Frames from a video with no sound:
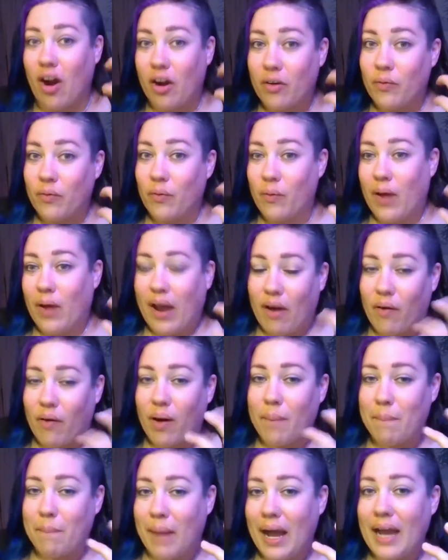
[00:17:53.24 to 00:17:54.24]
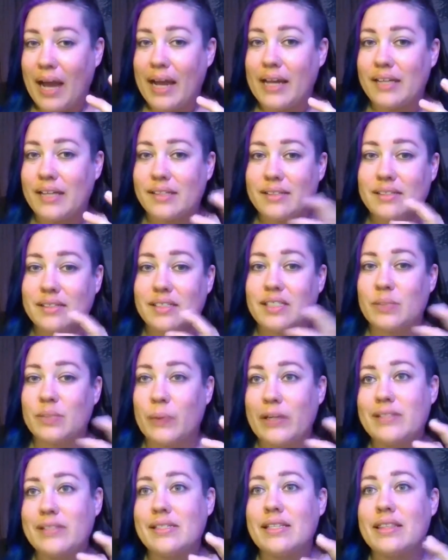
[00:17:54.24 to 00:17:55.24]
how our mind is
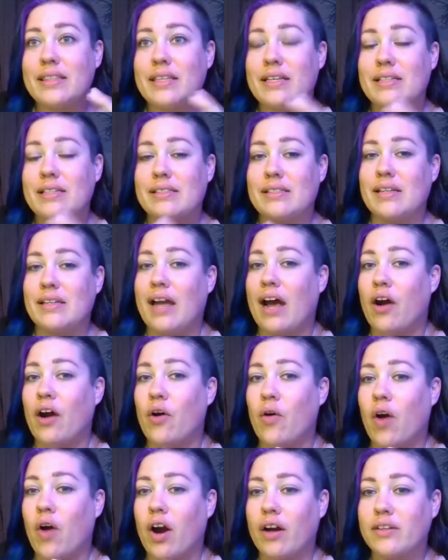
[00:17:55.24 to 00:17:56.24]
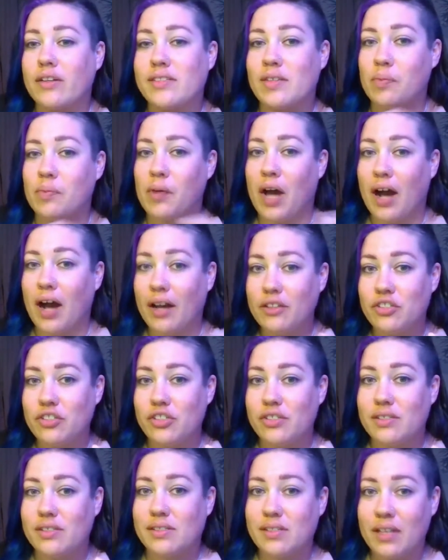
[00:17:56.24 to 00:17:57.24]
expressing things, and how our
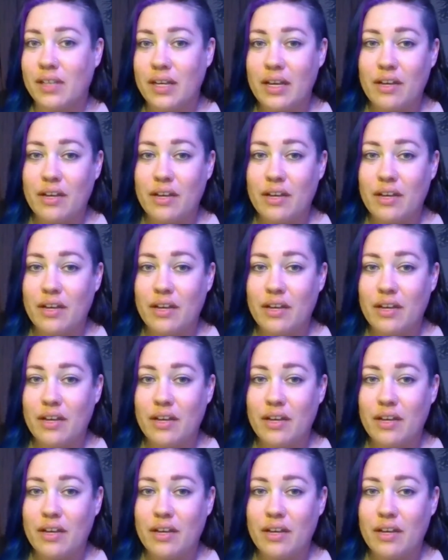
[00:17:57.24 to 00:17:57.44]
subconscious